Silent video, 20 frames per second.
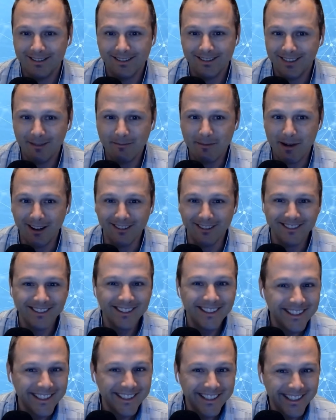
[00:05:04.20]
about
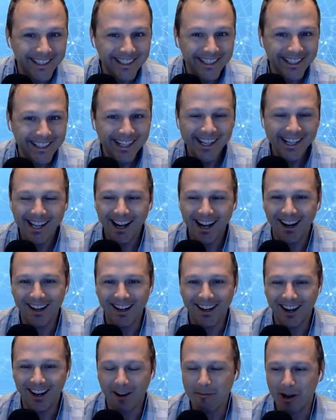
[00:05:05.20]

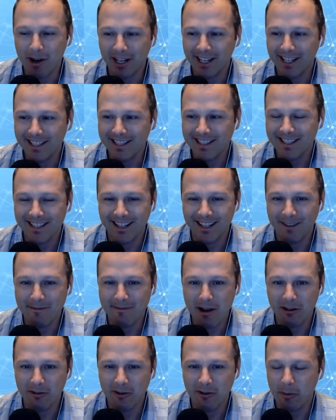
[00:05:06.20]
our markets,
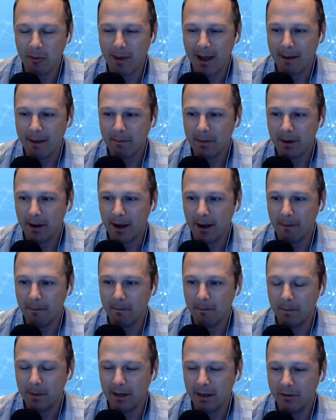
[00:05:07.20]
about our
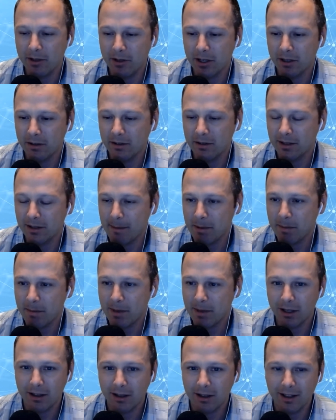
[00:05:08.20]
roadmap. But if you could type them
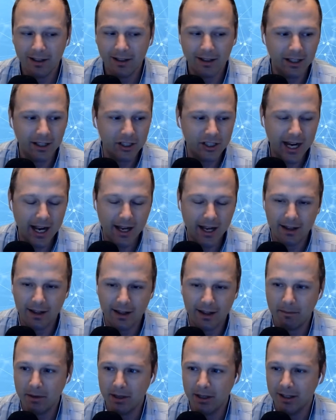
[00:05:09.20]
there in the chat,
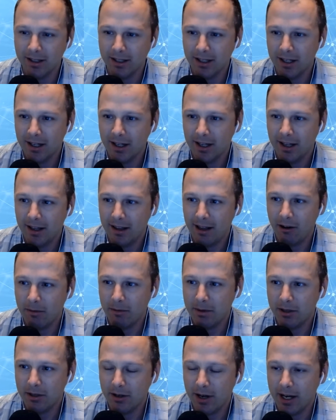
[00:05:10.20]
that would
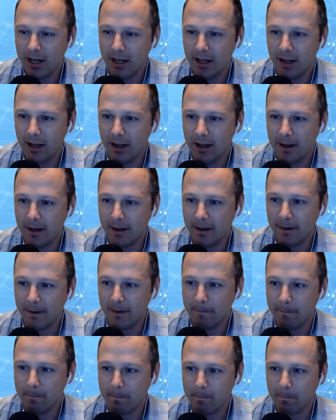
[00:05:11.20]
be great.
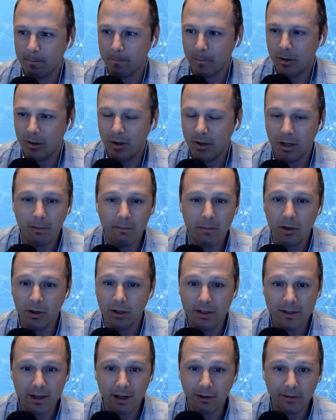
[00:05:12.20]
You can unmute
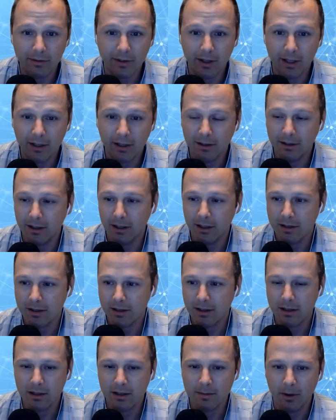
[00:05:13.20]
yourself, and it's
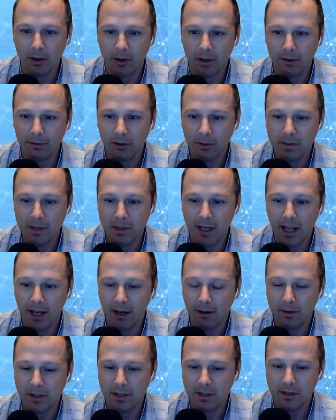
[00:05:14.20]
a small enough group
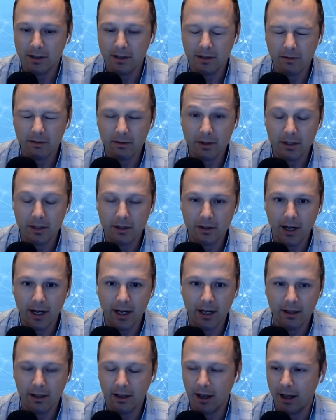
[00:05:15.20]
today, which is
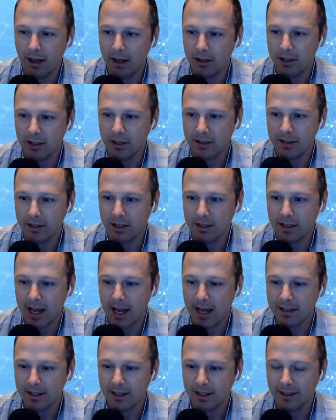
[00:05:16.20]
great. And just
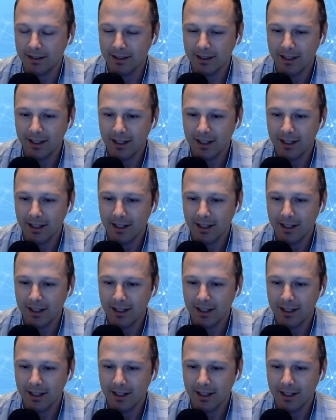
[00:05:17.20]
ask it,